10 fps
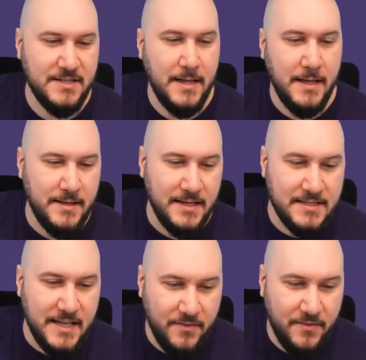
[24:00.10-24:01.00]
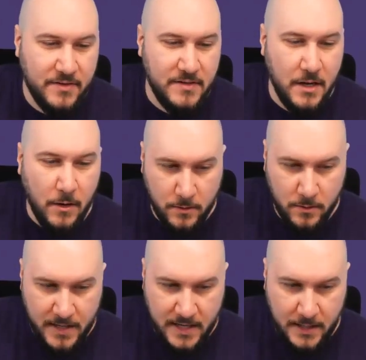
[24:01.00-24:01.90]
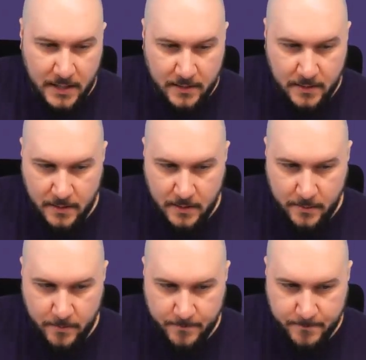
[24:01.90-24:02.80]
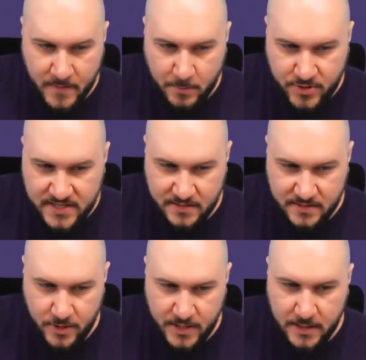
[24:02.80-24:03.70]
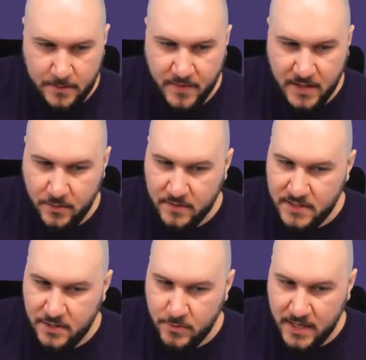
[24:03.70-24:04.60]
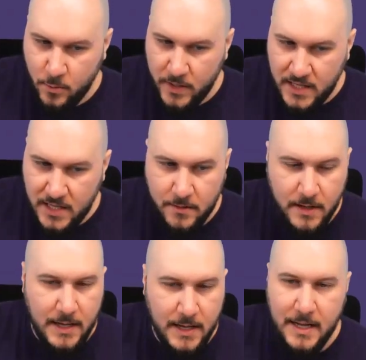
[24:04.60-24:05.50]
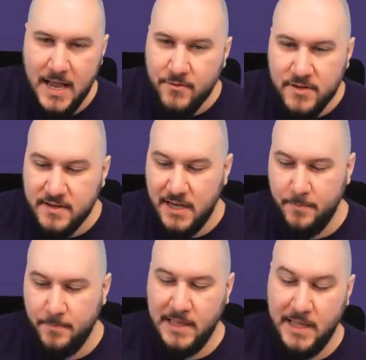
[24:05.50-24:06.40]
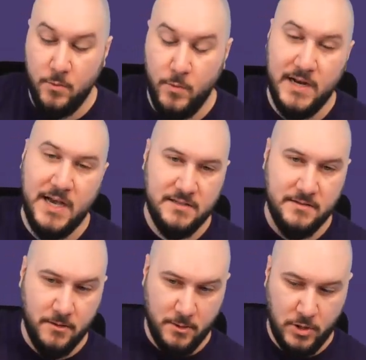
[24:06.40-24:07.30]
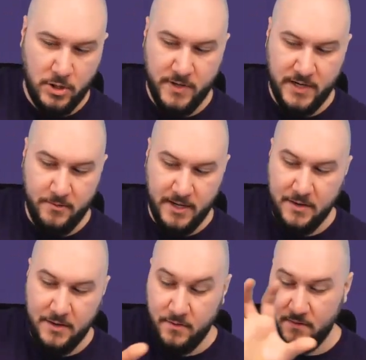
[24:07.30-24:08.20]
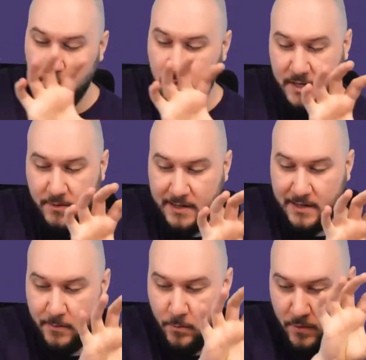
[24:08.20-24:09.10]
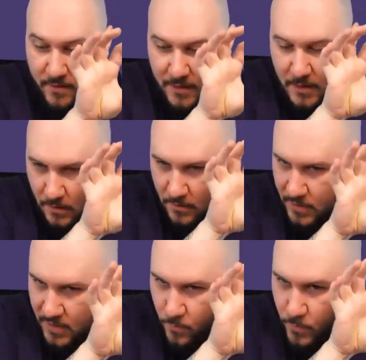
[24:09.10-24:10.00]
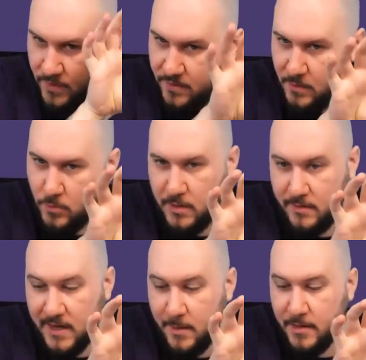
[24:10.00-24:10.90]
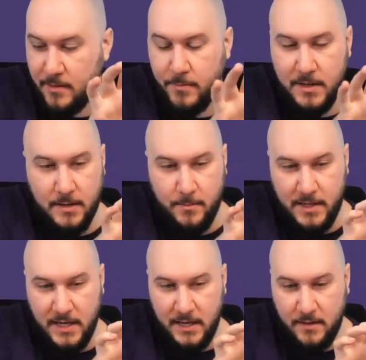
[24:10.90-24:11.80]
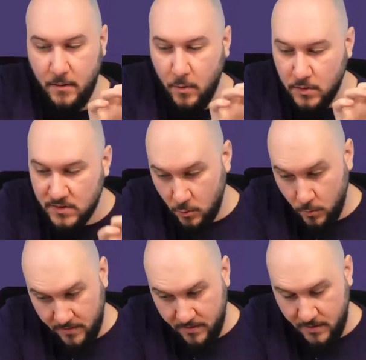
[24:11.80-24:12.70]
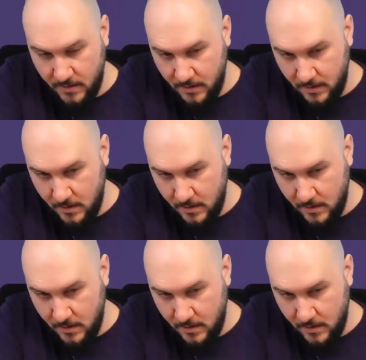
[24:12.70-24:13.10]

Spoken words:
They saved the automatic presets for that. And you can see right away here, every time, like when I start the model creator again, you saw directly with, not even with the model type planning, also with the